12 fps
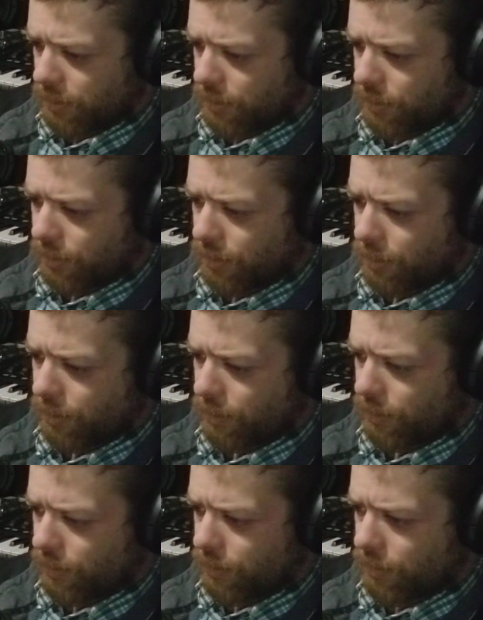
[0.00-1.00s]
So
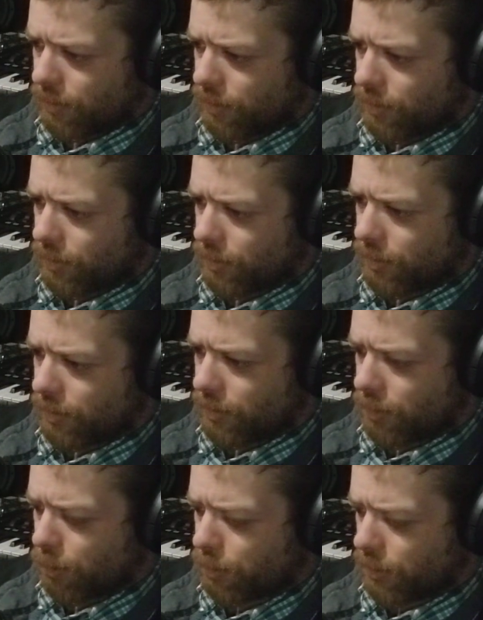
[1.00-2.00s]

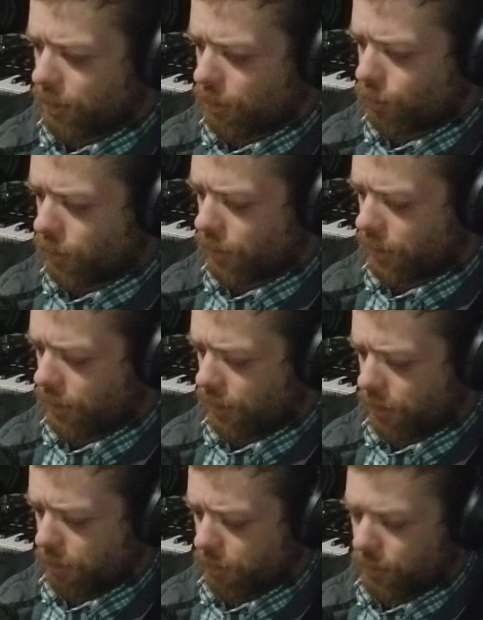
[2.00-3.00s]
hopefully there weren't any
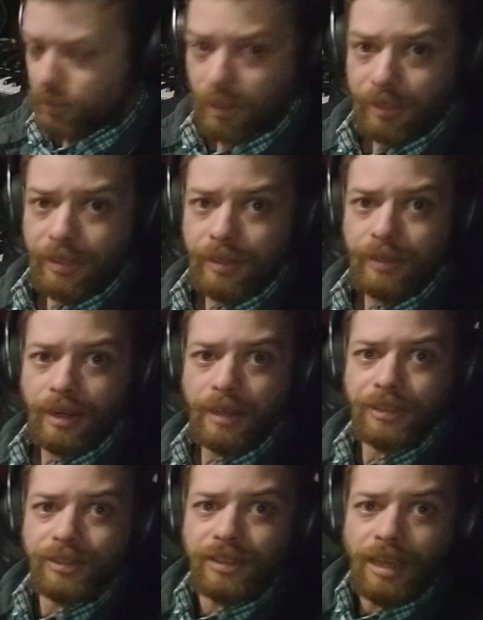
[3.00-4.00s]
numbers on here that I
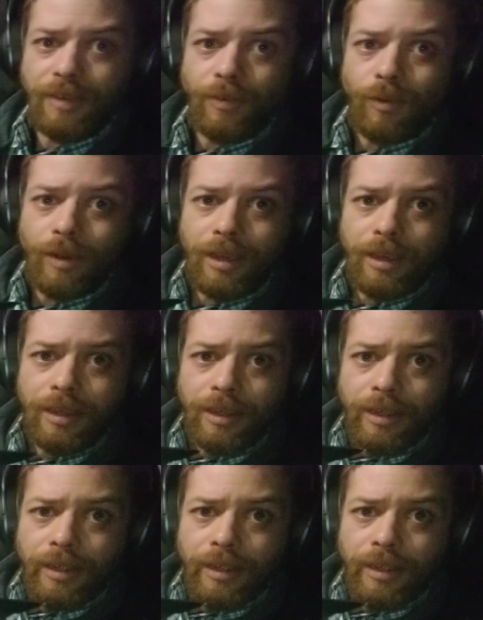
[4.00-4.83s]
just gave away.